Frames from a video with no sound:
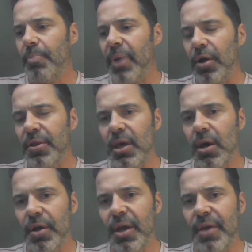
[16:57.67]
But on
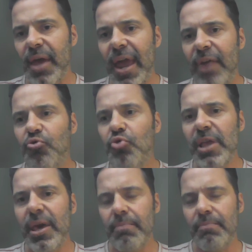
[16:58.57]
the other hand,
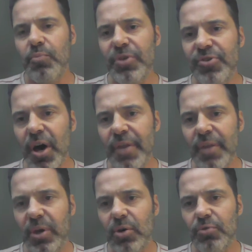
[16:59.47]
really, we saw
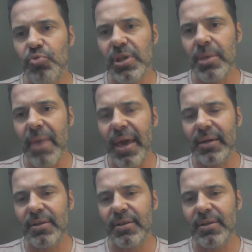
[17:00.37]
that we could really make a